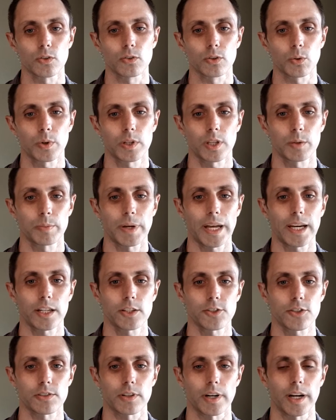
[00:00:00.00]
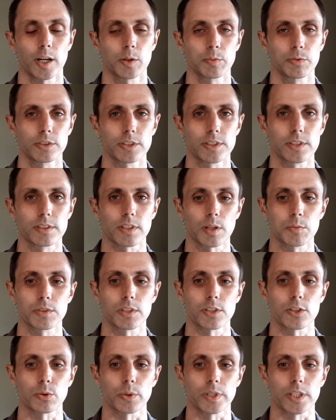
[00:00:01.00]
So while the packages are helpful in some
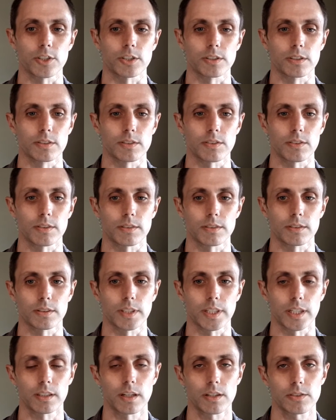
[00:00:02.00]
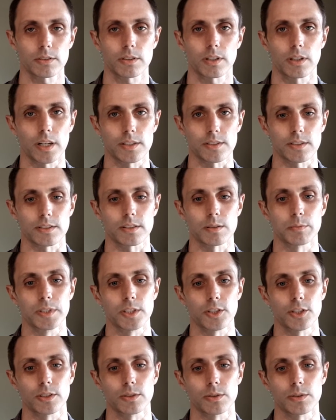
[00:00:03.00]
situations, they can also cause us some
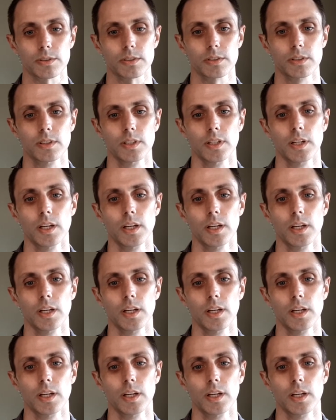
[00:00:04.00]
issues.